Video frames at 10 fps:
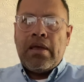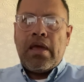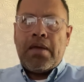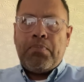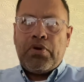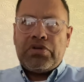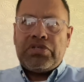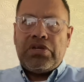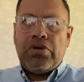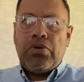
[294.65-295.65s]
a
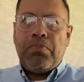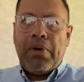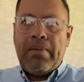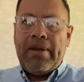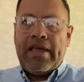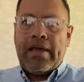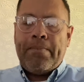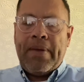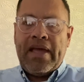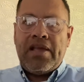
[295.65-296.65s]
personal
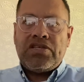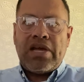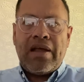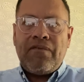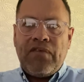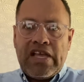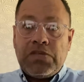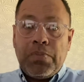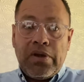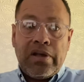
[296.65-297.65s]
public page on
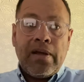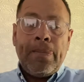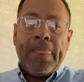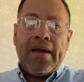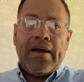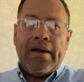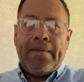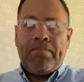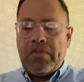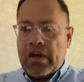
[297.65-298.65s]
Facebook um,